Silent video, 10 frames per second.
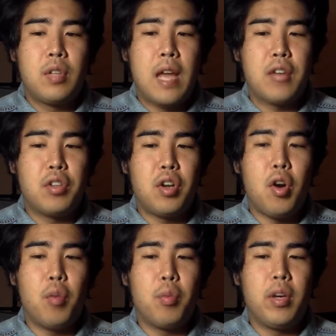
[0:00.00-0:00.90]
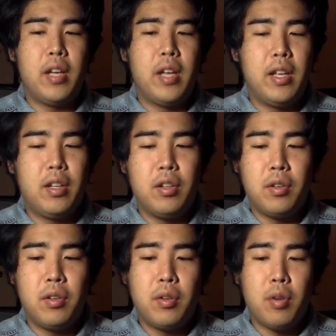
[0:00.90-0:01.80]
catch a culprit and
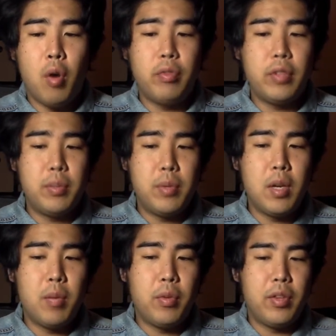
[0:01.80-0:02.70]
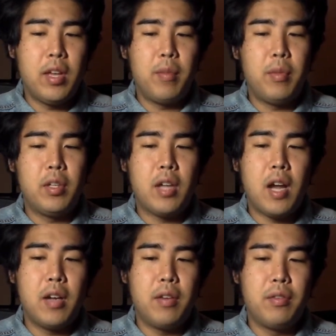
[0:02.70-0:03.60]
hopefully meet up with them and
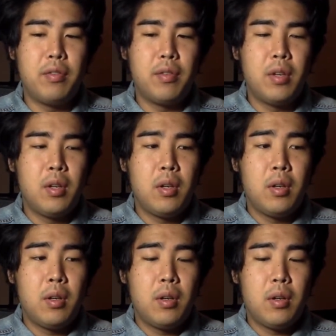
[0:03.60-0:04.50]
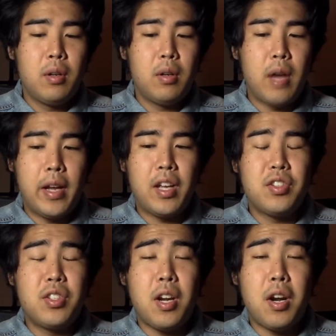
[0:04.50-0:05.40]
kind of, I
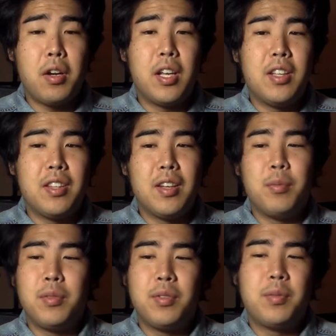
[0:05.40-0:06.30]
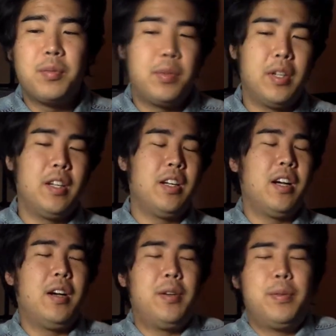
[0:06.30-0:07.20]
guess, interrogate them. But
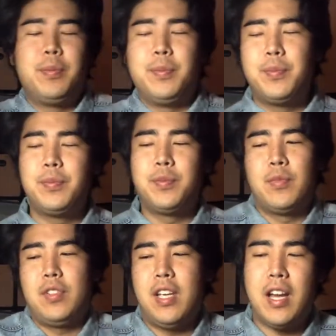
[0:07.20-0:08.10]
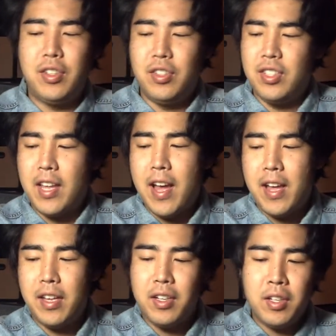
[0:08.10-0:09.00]
yeah, there's
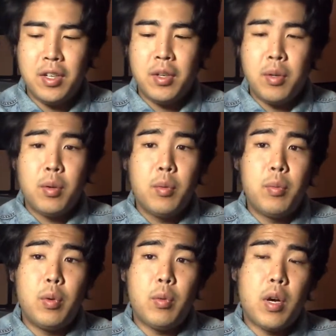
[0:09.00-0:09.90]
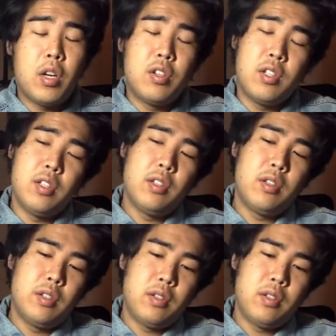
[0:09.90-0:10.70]
that. Been watching